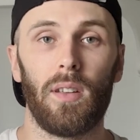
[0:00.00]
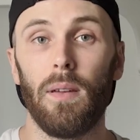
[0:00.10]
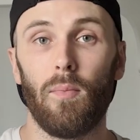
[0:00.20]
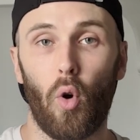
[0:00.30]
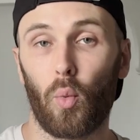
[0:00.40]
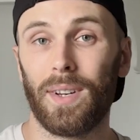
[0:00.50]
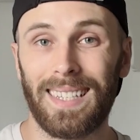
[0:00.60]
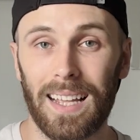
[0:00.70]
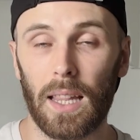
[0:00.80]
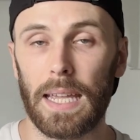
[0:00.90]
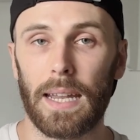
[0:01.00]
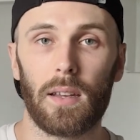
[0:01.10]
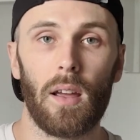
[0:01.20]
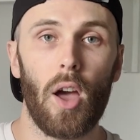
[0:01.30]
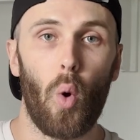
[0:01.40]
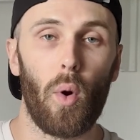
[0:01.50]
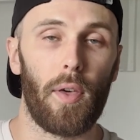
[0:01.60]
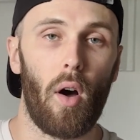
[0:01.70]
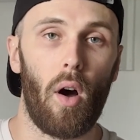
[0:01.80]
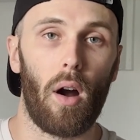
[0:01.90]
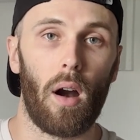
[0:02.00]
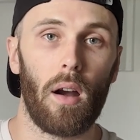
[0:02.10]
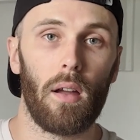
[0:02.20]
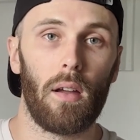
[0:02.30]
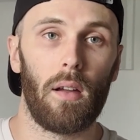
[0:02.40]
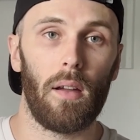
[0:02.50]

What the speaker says: to be more resilient with our